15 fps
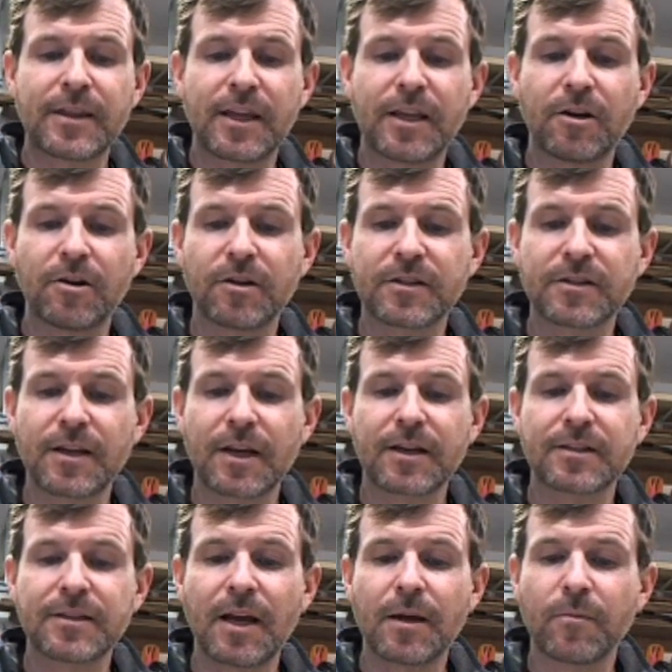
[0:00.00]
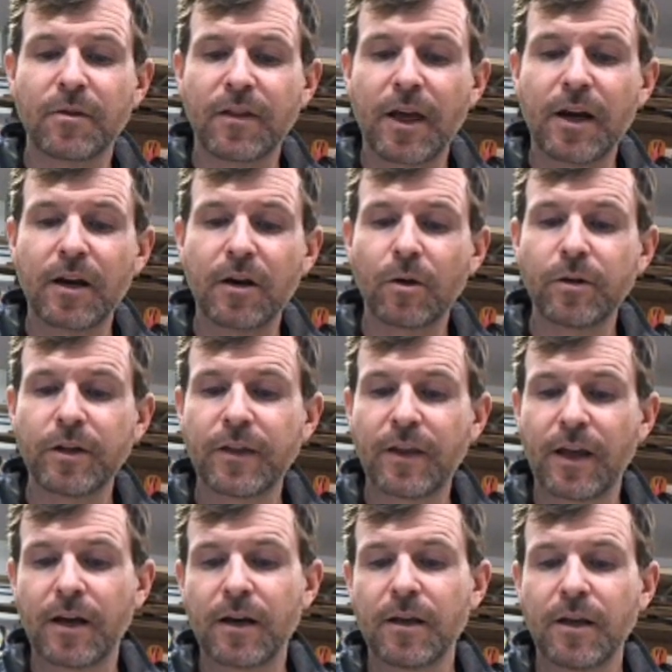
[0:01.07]
They hear it a second time. Then and only
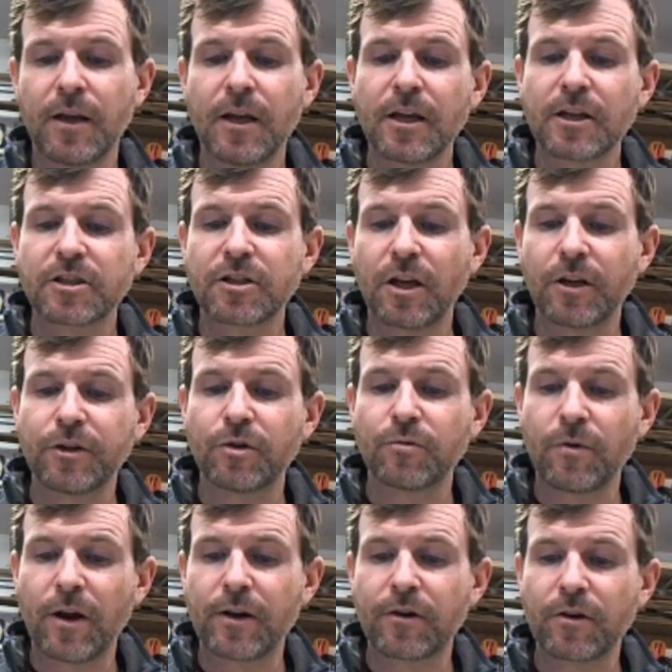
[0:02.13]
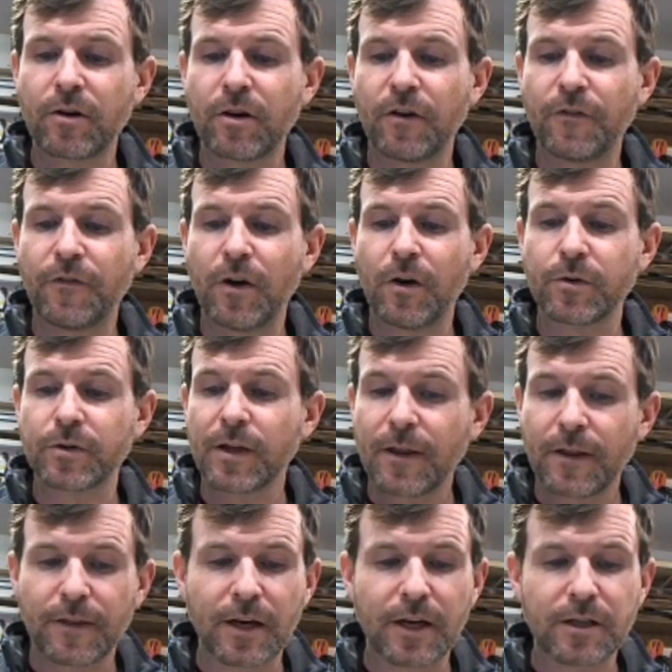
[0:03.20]
then shall you render a vote.
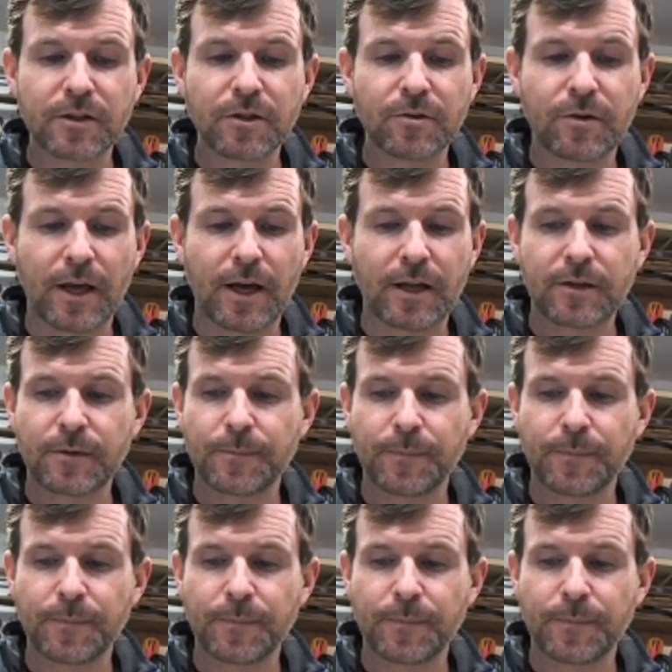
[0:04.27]
They didn't do that.